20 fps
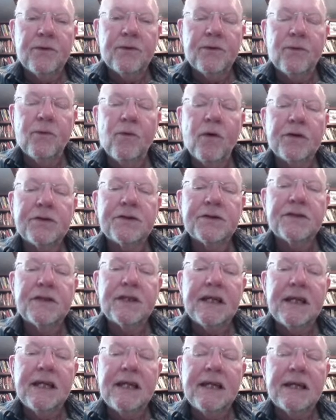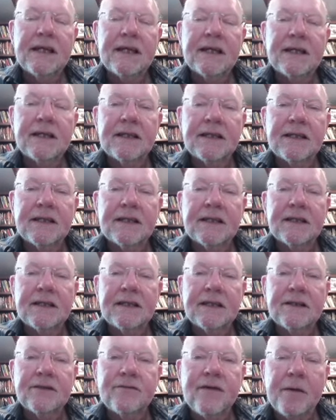What's the
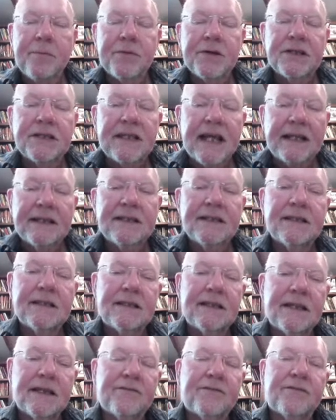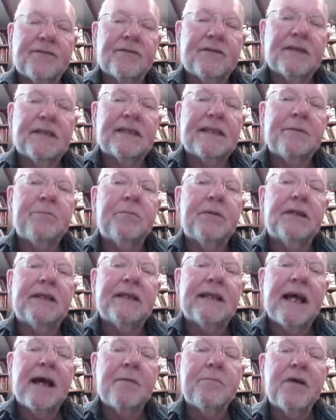representative symbol
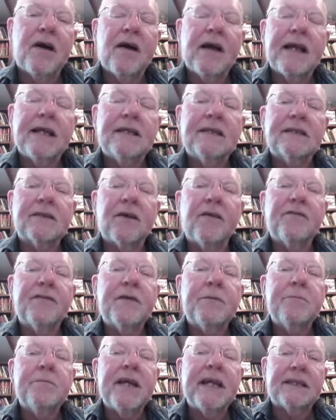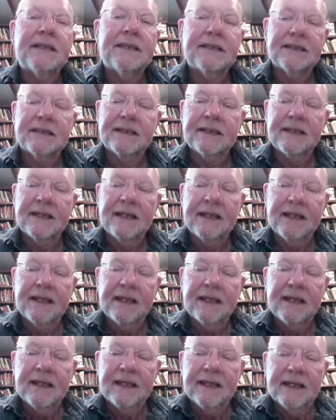in our minds of the mist?
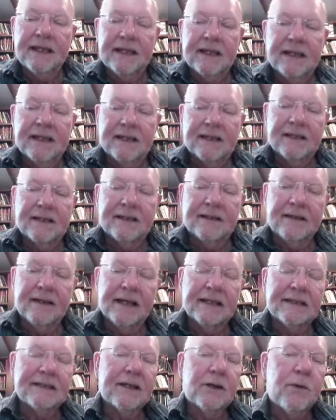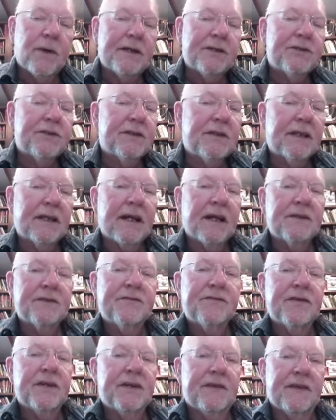Yeah, that's a question that goes
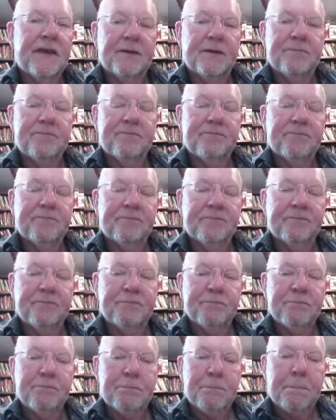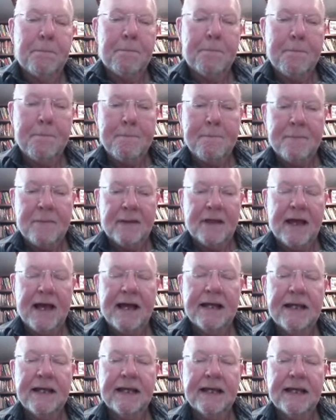further. And it